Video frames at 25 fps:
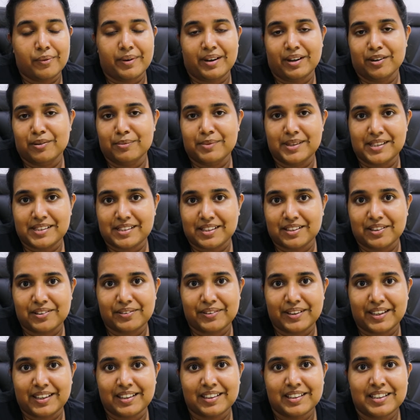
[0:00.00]
when nobody's
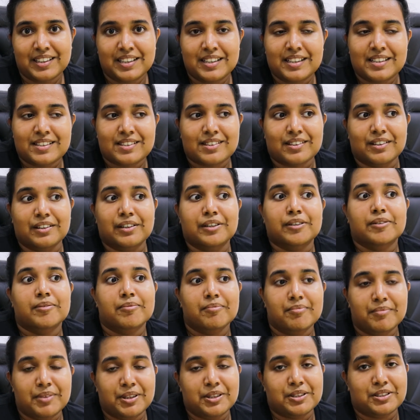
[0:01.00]
going, so
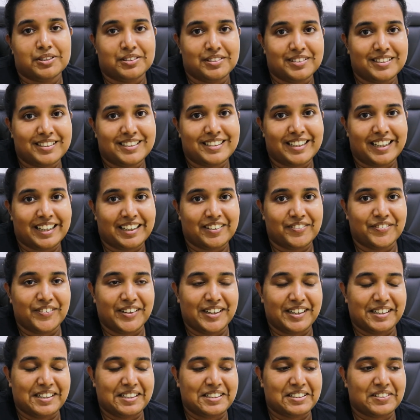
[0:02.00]
you should take
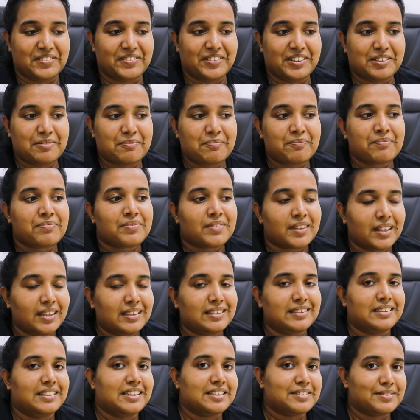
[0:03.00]
advantage of it. I
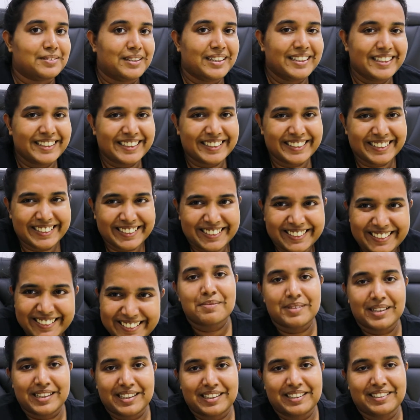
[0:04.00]
think that's why.
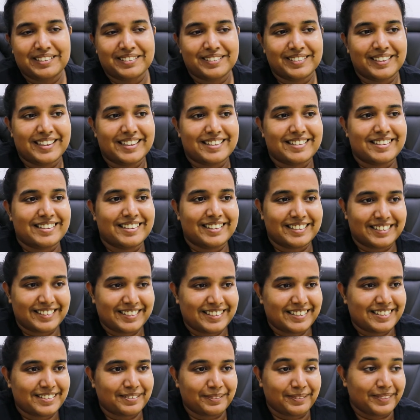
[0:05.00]
But anyway,
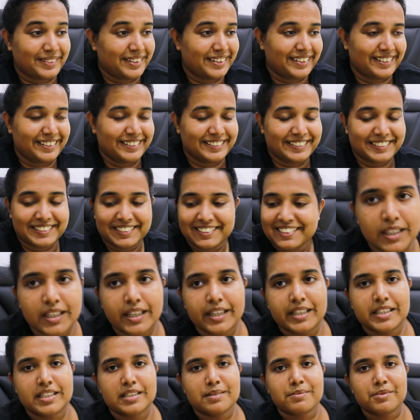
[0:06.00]
that's what I did.
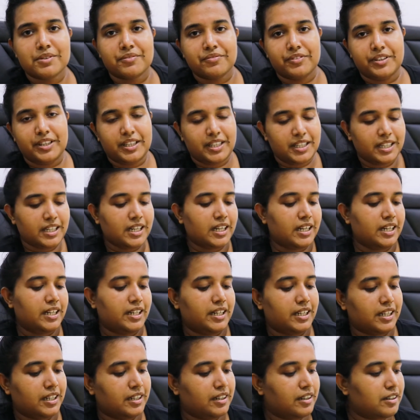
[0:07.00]
In terms of reading,
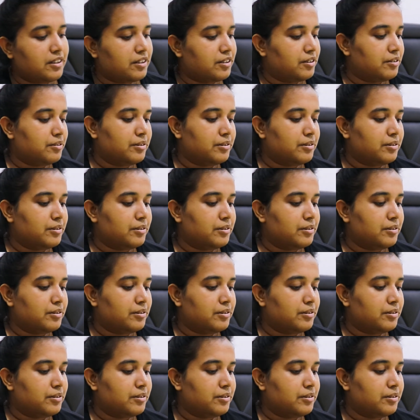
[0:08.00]
I got